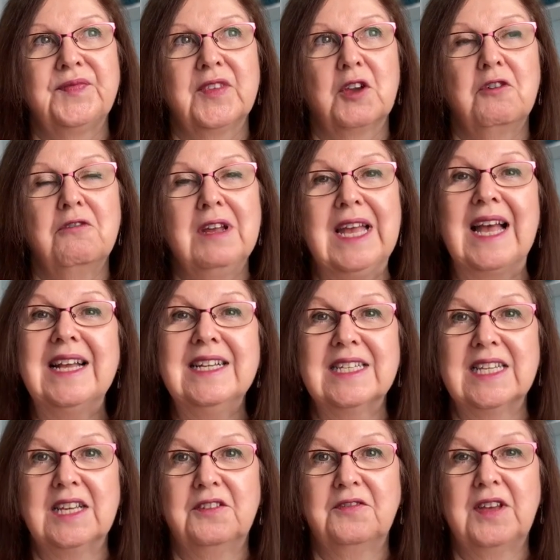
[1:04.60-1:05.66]

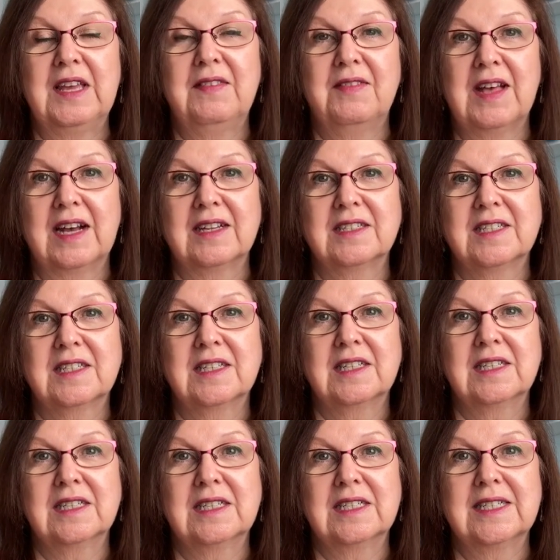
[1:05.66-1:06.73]
creative in that
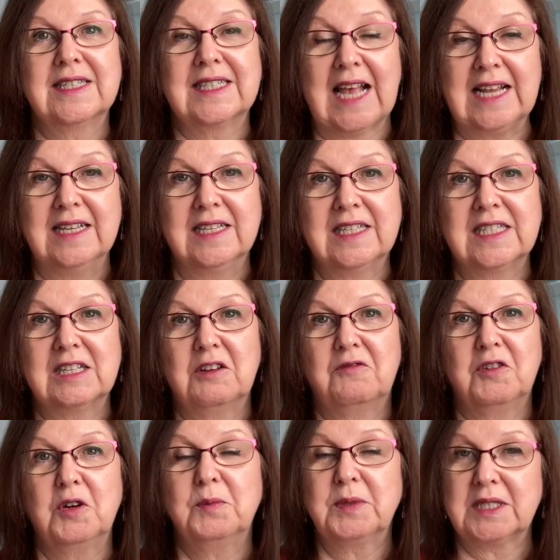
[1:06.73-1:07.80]
sense of
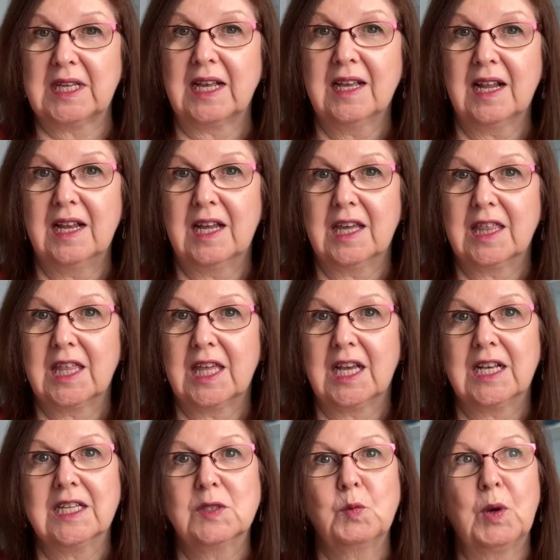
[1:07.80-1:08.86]
upcycling
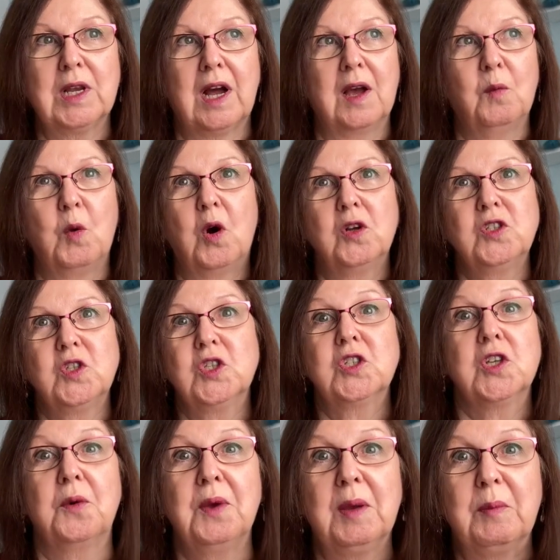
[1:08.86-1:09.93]
things. When I watch the
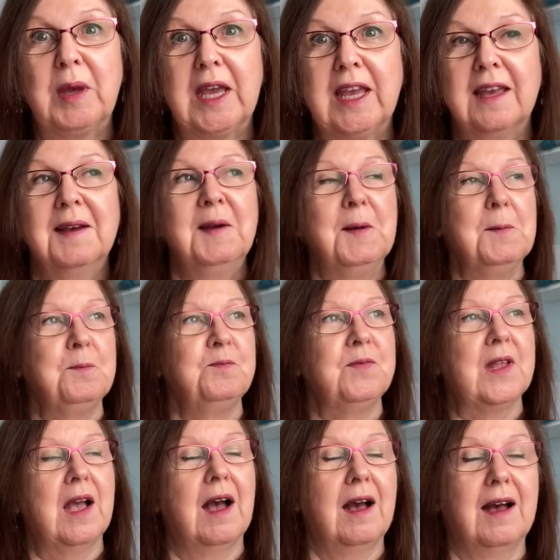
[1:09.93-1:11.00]
Sewing Bee
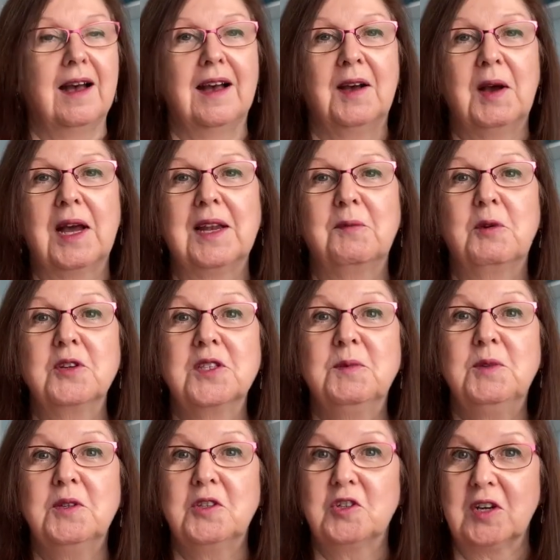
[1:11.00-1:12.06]
and I watch them
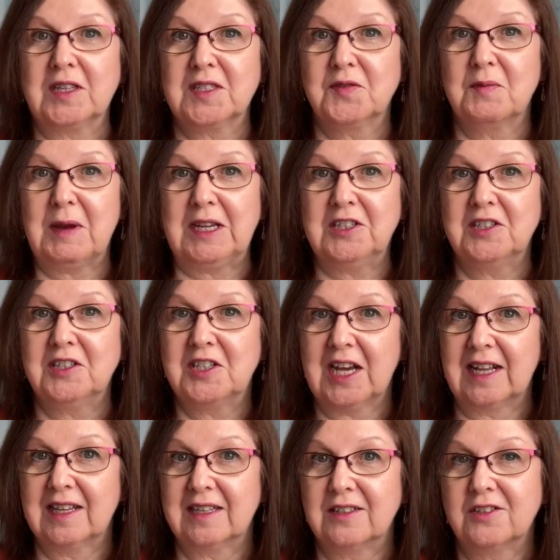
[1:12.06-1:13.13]
do the transformation
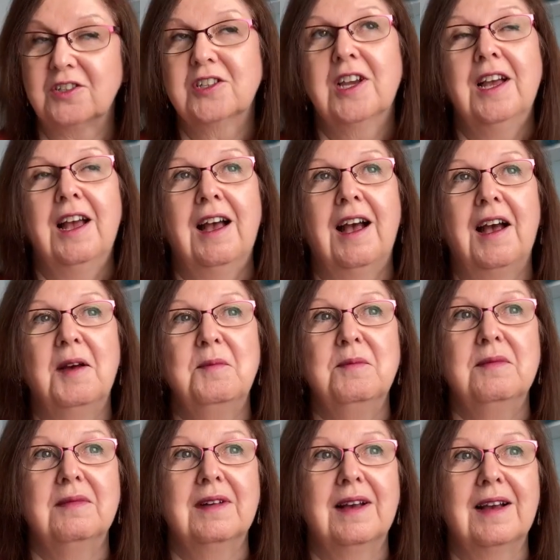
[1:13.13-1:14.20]
challenge, I
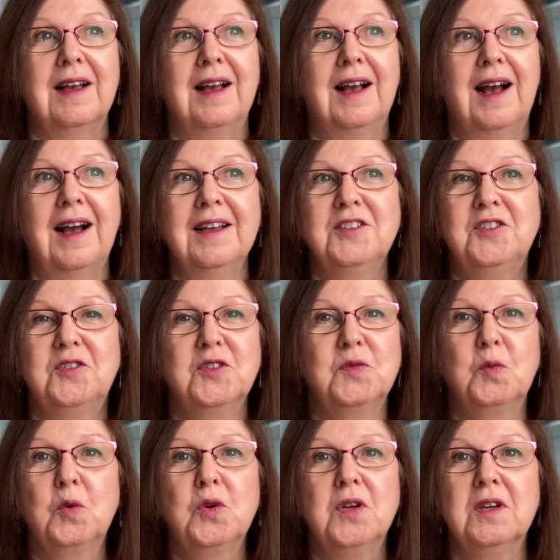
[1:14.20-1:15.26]
just
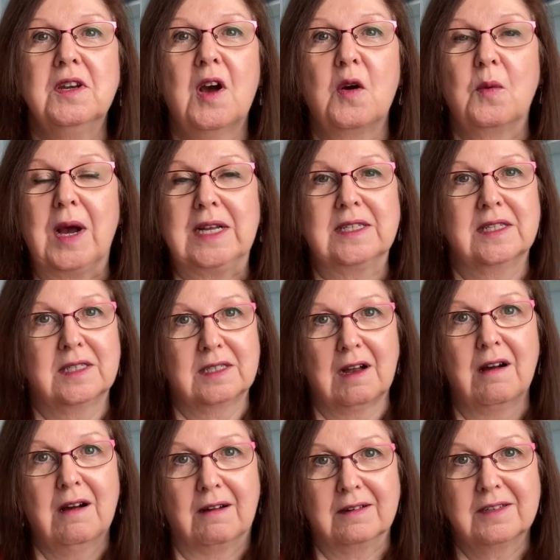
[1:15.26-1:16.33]
wouldn't know where to
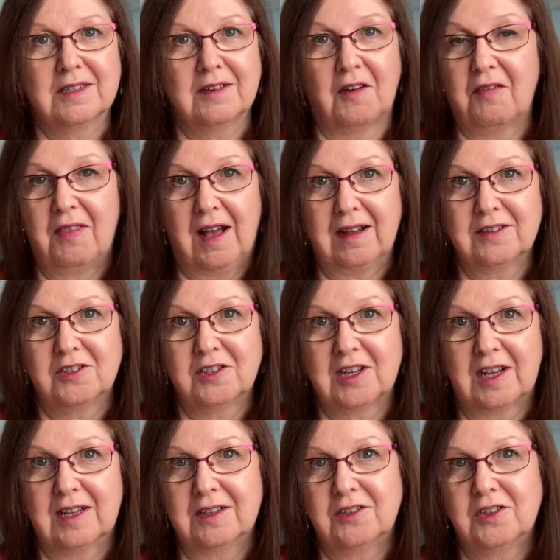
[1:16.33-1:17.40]
start on that
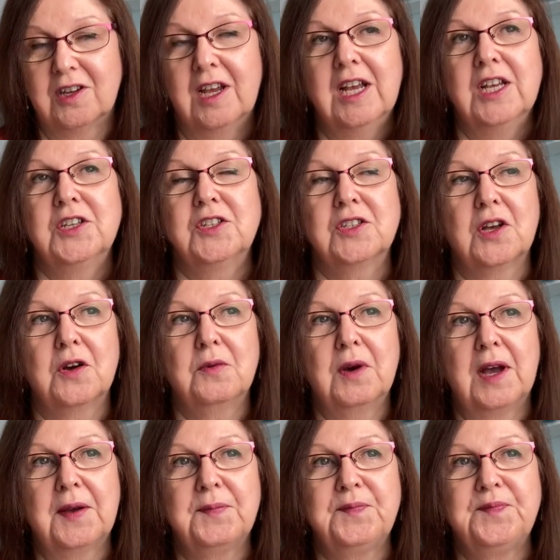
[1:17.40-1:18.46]
challenge. So
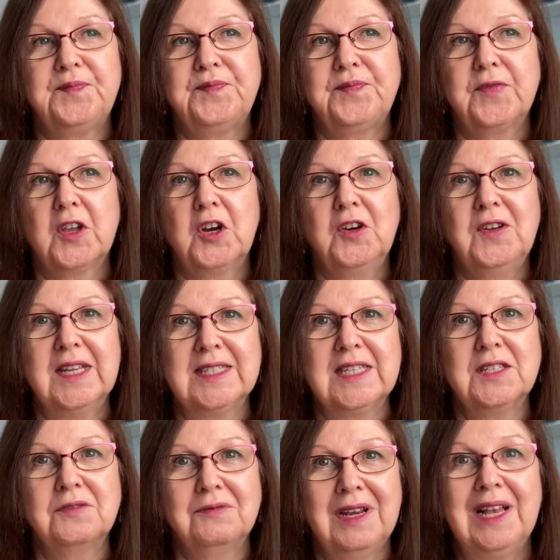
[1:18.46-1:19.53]
unless
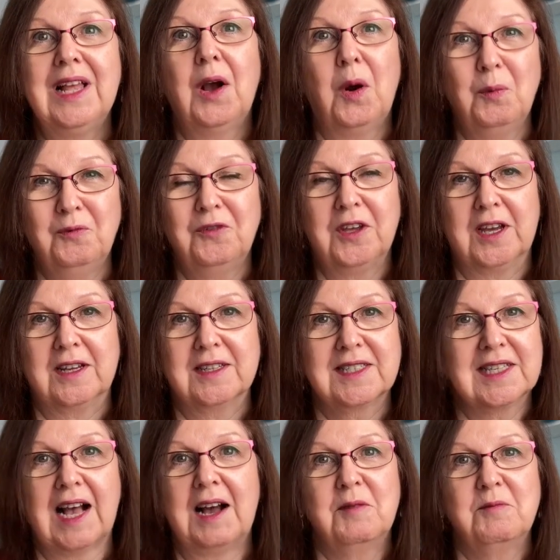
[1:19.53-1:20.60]
it's really obvious,